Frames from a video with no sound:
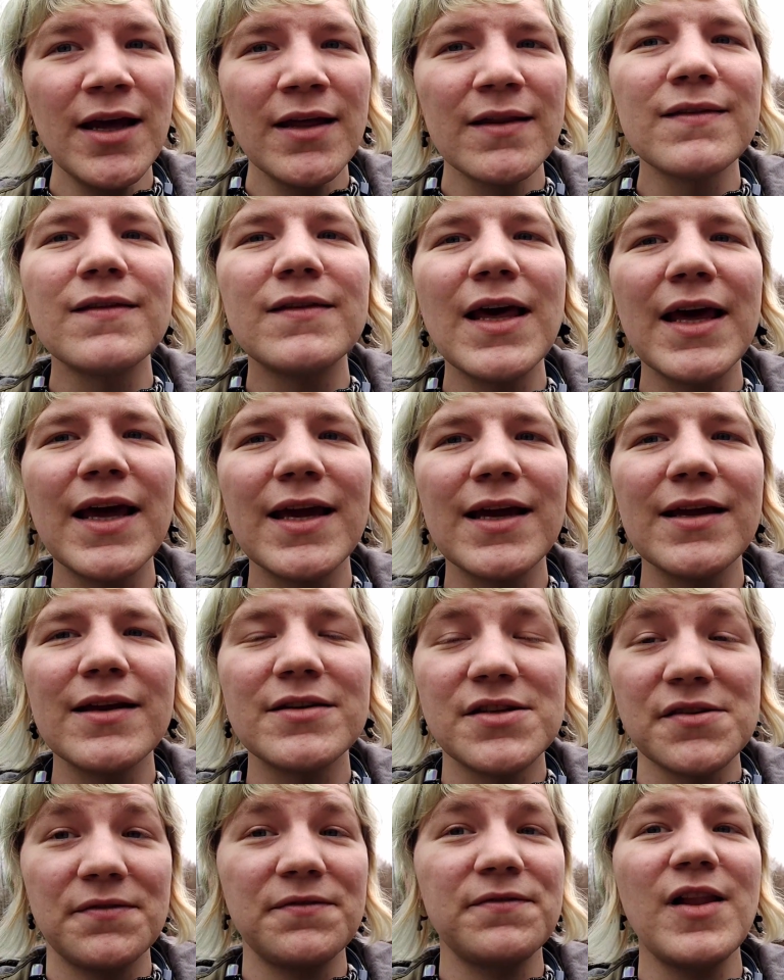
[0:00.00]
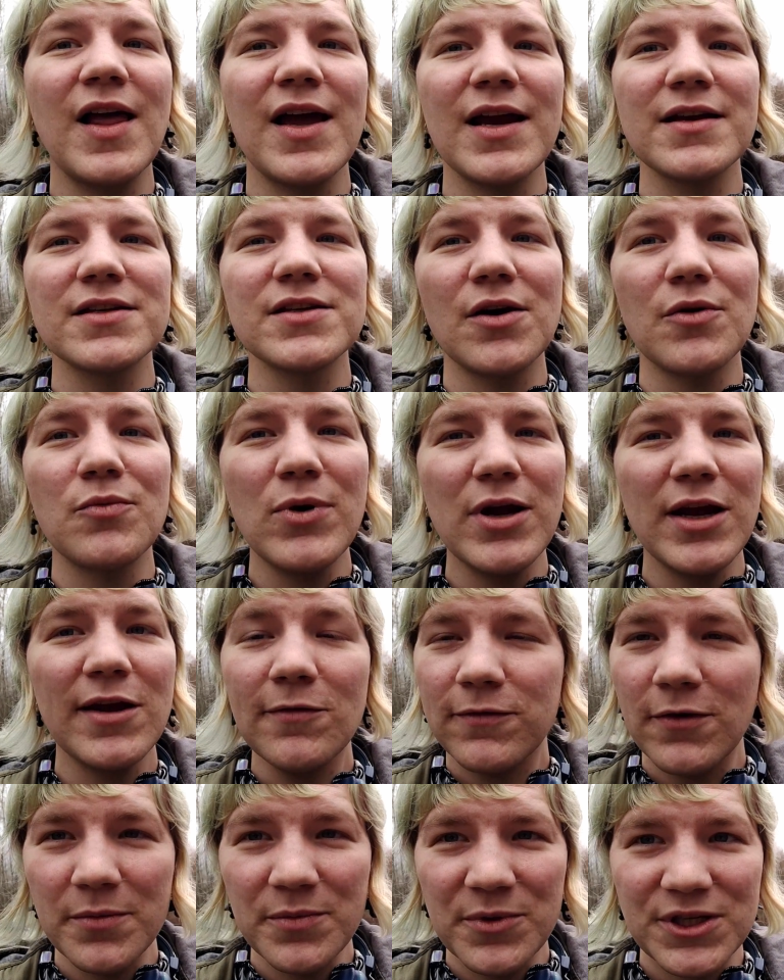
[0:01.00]
they deflect away
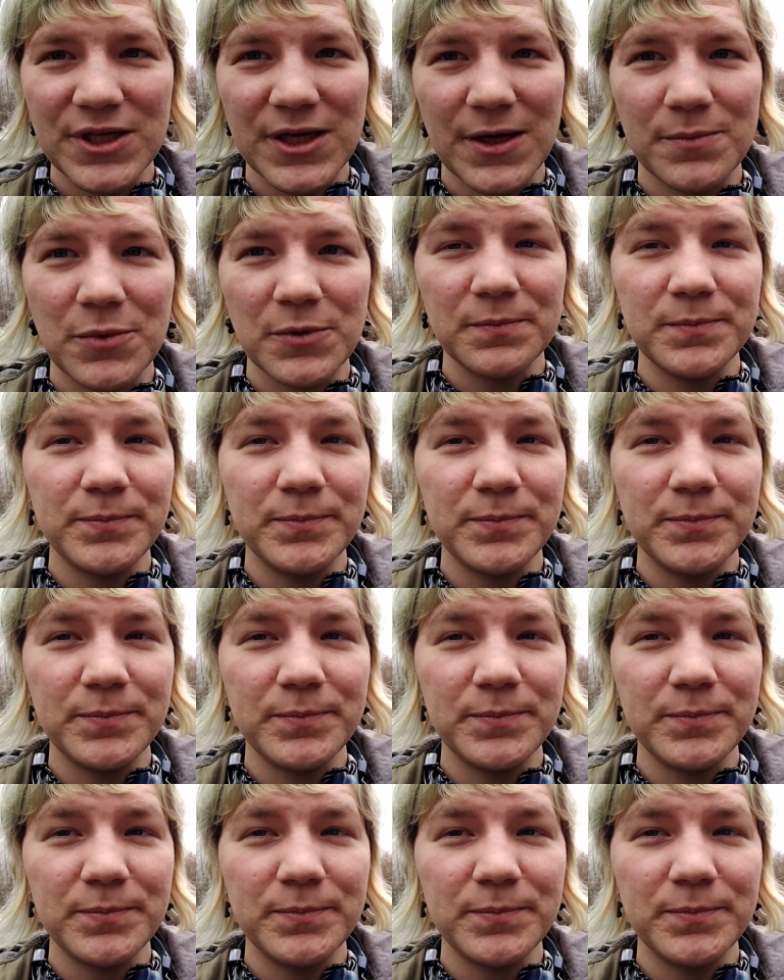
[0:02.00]
from the tip.